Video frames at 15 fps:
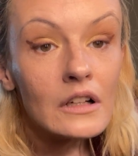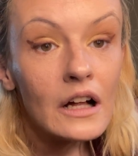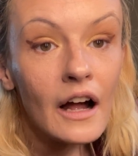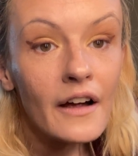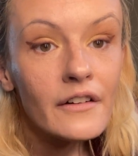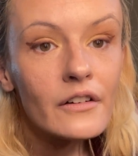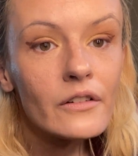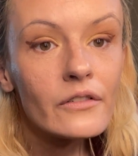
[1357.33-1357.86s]

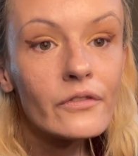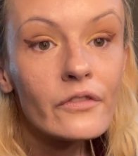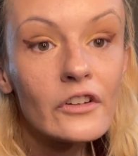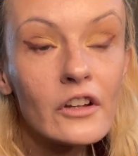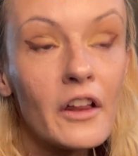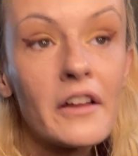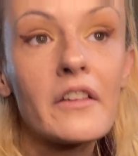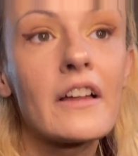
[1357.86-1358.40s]
Kind of
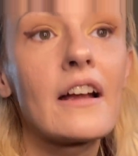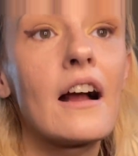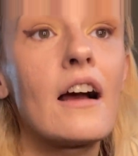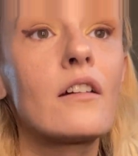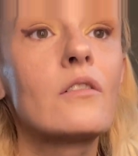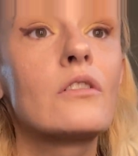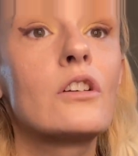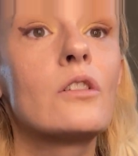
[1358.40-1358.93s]
slightly, I
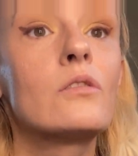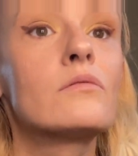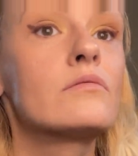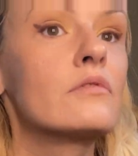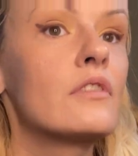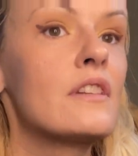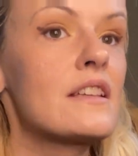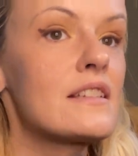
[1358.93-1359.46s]
don't know.
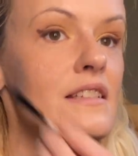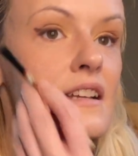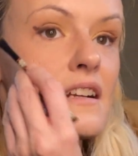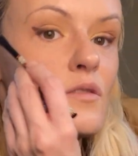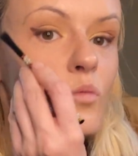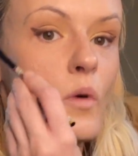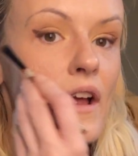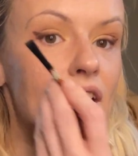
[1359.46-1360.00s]
This side's
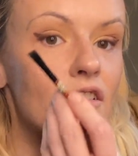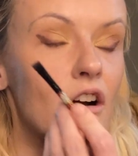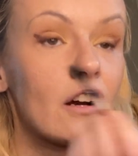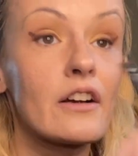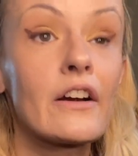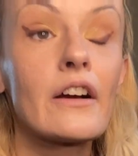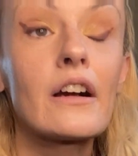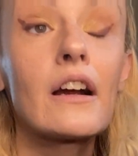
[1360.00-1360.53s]
way
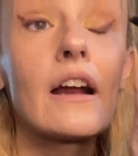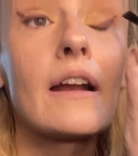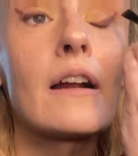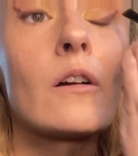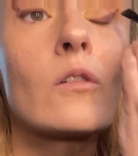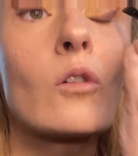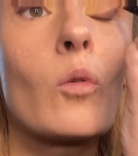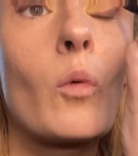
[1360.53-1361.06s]
darker, and I
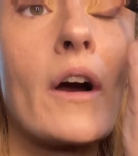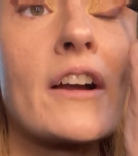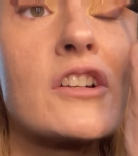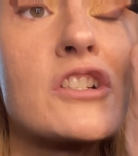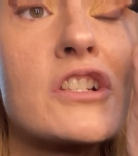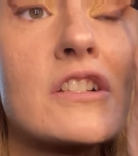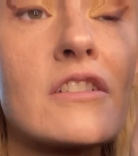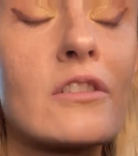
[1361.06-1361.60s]
don't know why
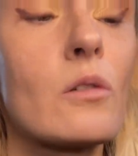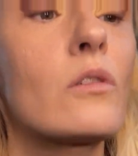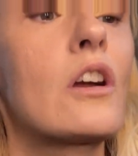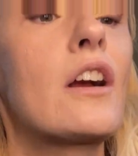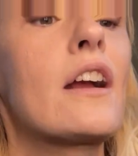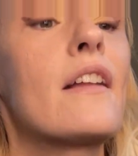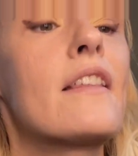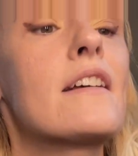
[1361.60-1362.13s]
she's so
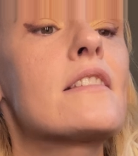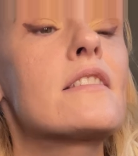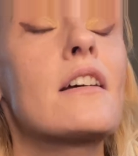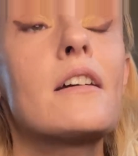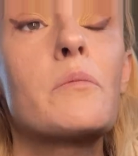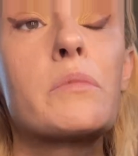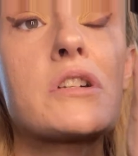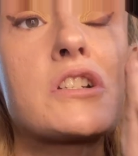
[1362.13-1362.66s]
dark on that
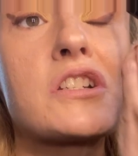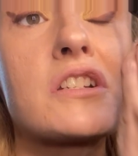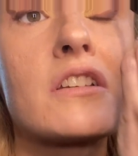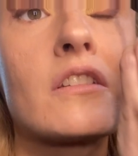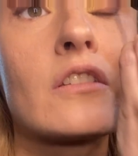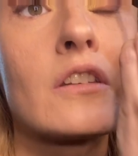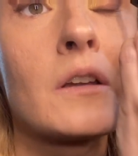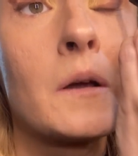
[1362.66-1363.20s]
side, but she
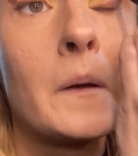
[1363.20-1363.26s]
is.